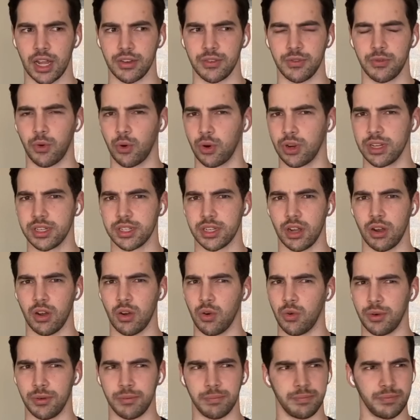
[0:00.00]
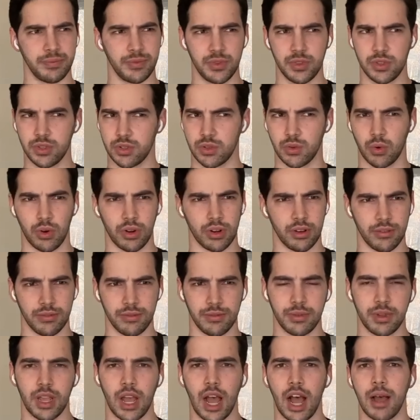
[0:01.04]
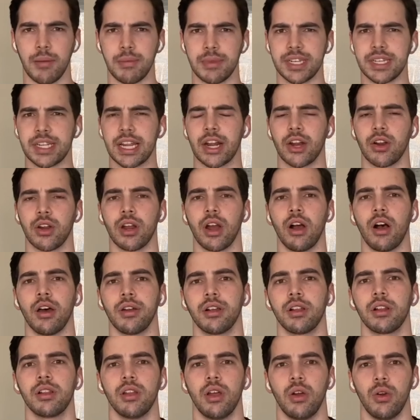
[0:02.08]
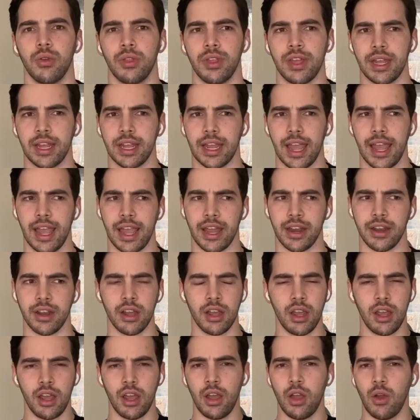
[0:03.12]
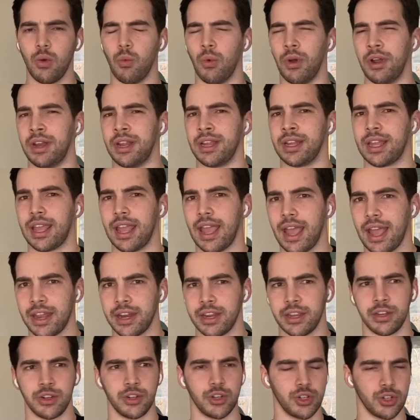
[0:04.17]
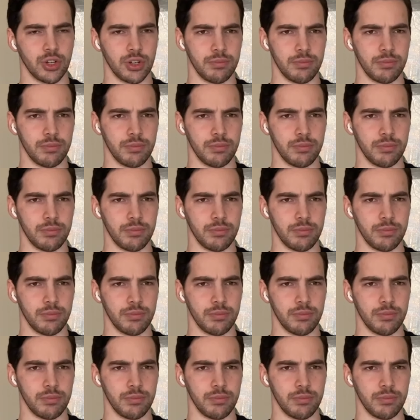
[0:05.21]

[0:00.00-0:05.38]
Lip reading: for his own sort of commentary on clothing and what it can and should